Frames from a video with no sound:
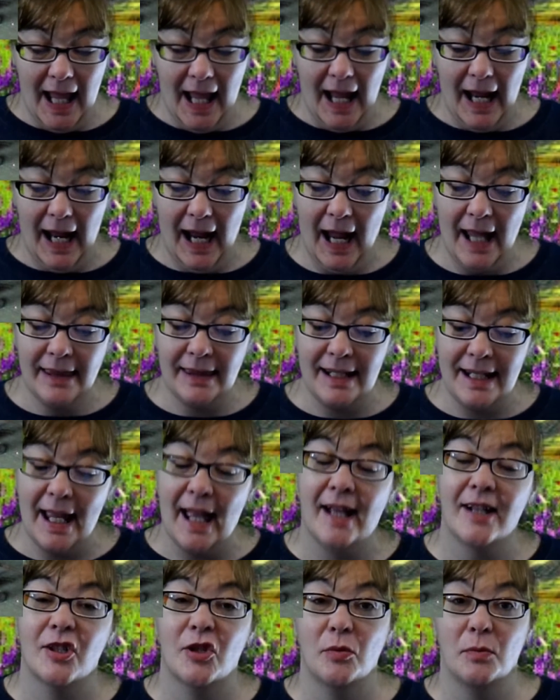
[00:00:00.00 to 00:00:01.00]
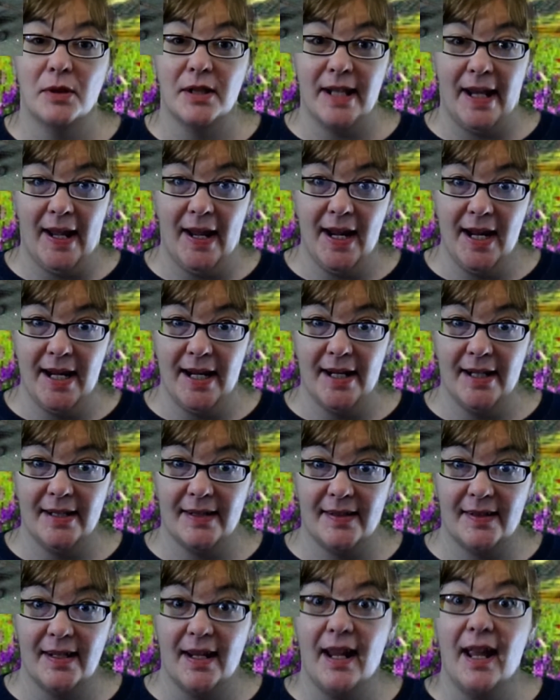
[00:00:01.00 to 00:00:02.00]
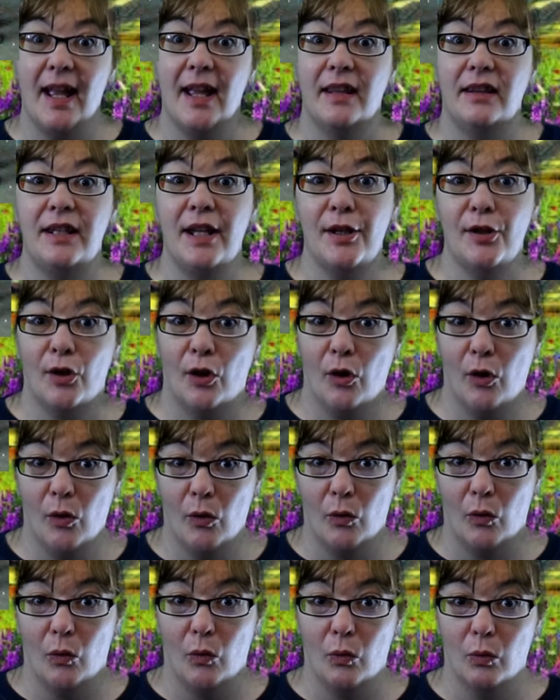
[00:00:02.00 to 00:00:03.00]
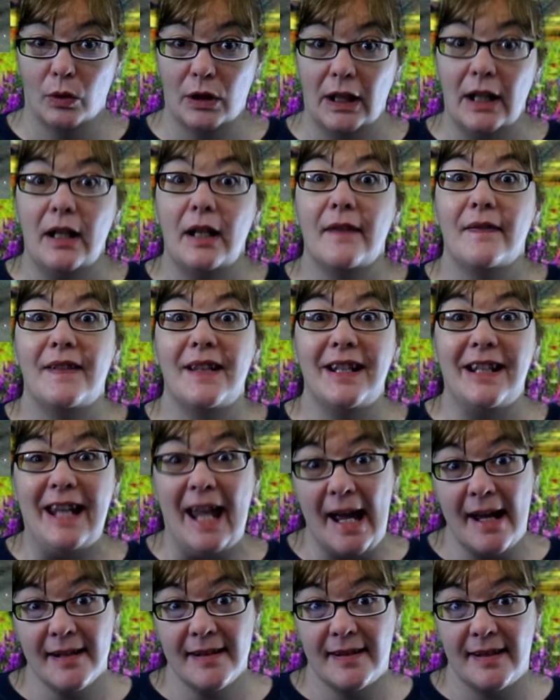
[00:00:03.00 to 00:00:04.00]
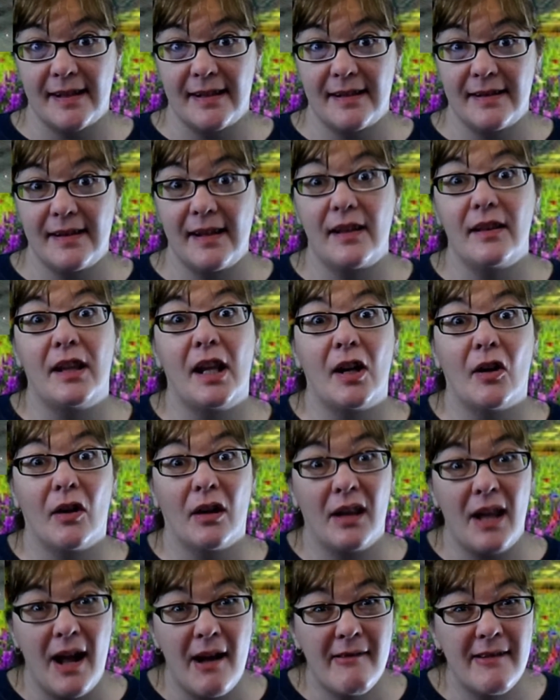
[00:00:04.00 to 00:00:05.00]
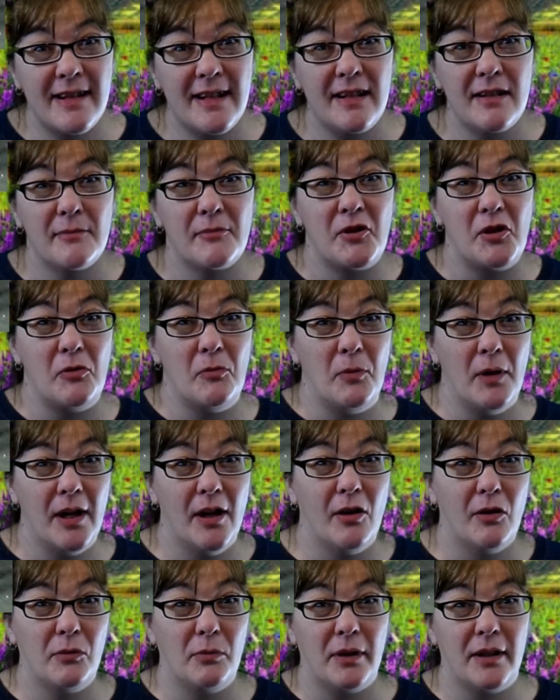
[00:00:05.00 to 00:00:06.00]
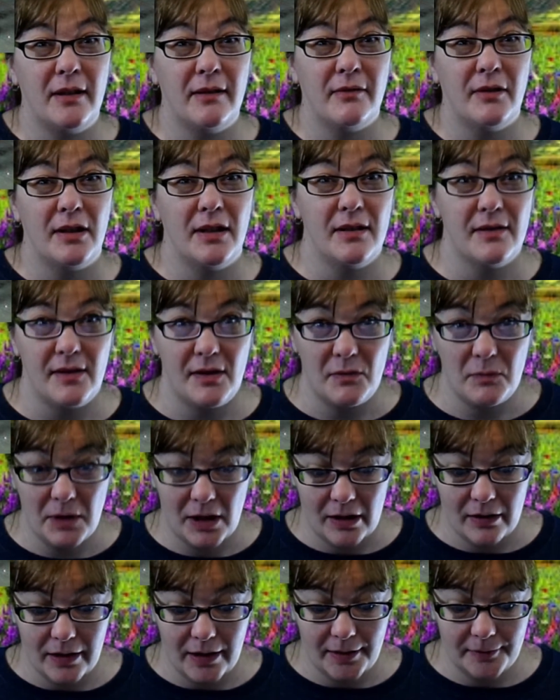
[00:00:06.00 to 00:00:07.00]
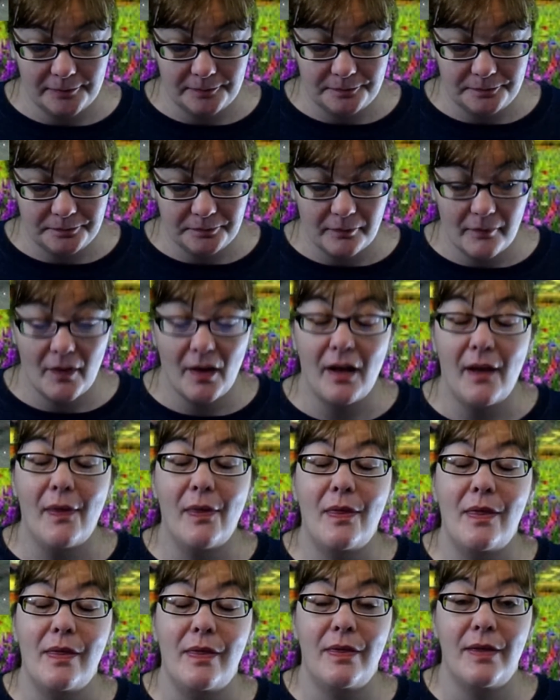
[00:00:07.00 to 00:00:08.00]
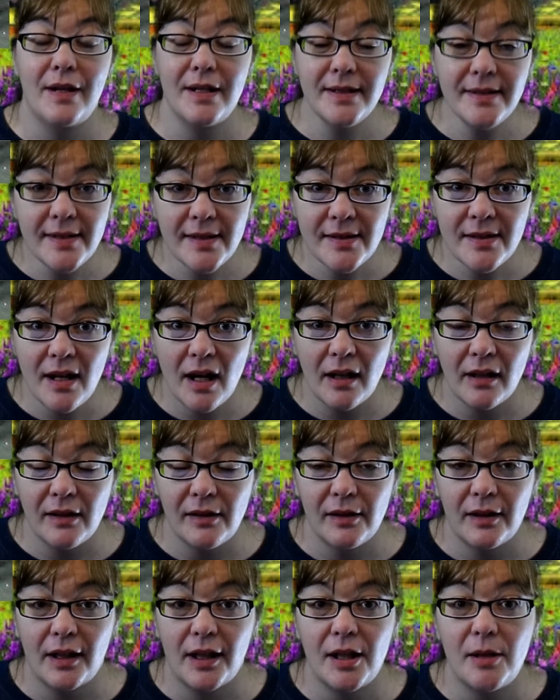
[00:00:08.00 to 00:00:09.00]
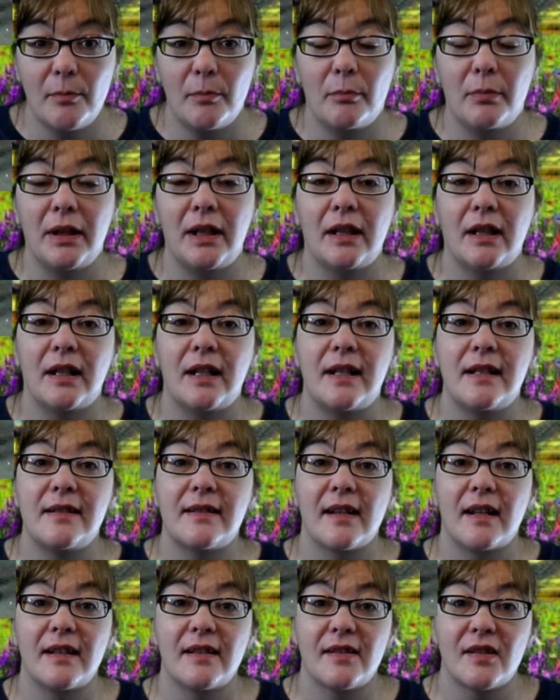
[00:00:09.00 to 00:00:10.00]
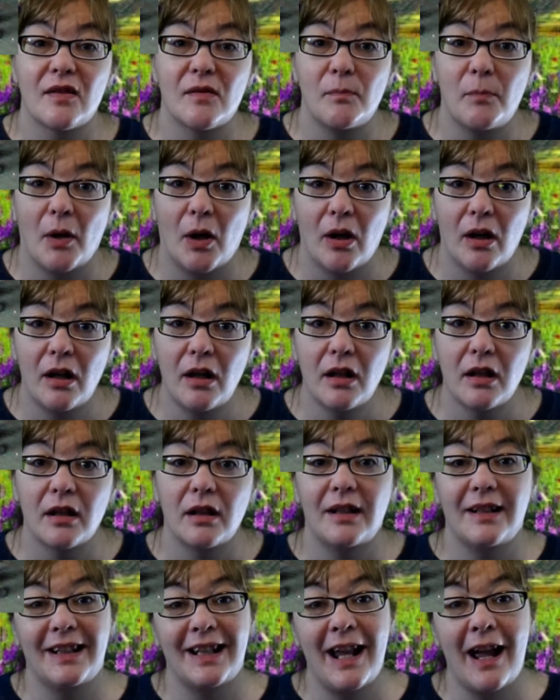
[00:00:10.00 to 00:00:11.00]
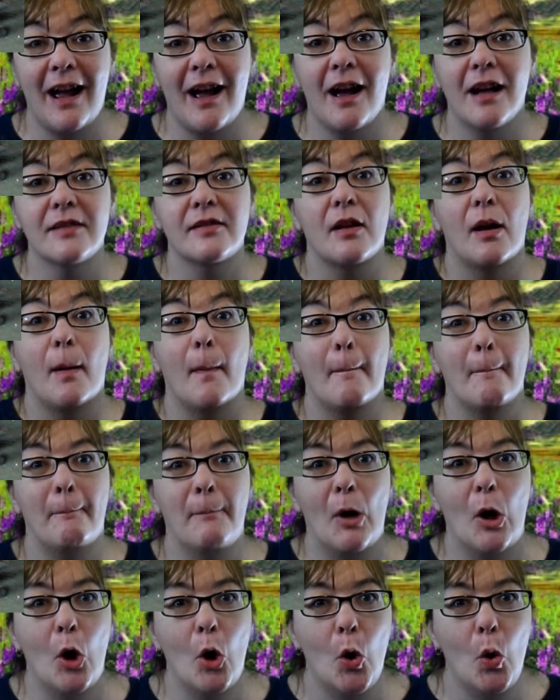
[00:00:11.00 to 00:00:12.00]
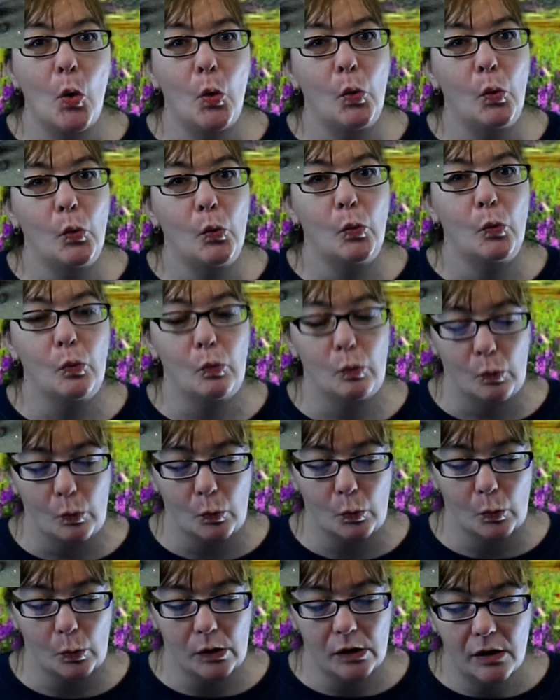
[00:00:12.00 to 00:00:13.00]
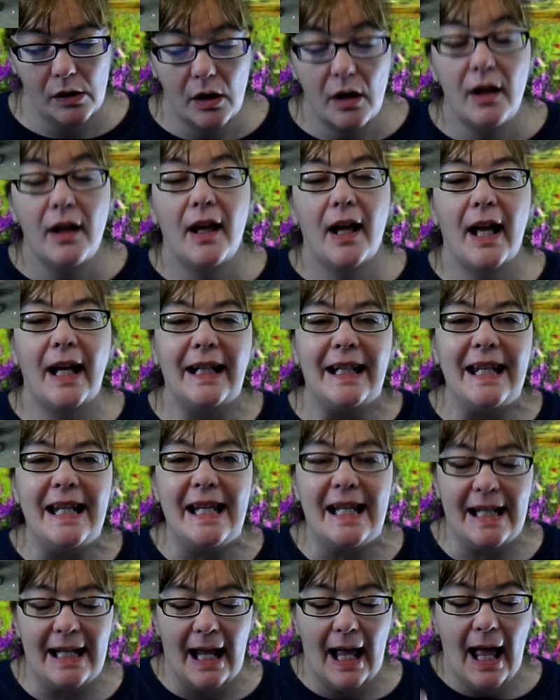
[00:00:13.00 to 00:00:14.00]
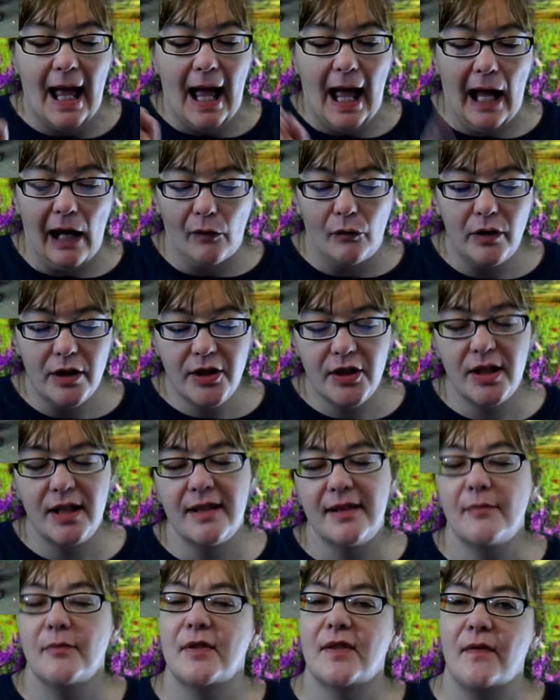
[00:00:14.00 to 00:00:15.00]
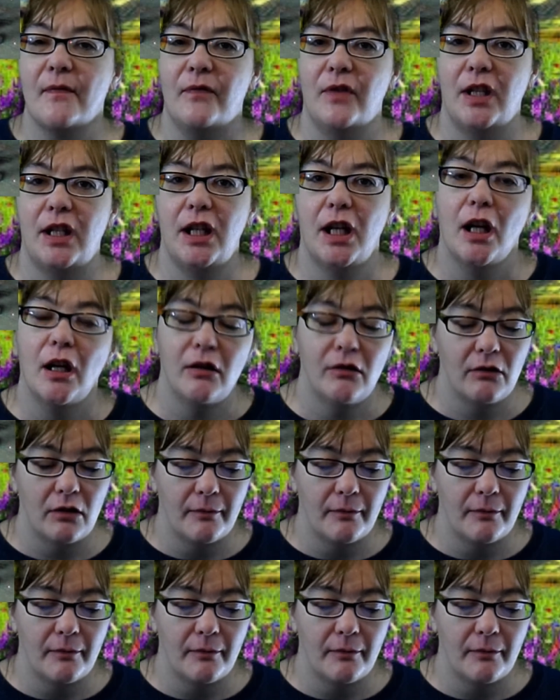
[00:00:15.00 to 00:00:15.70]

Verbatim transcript: at the actual tanks that hold the gases that are allowing him to weld whatever it is he's welding. This is not good because spark gas boom. Again, I wish this was a video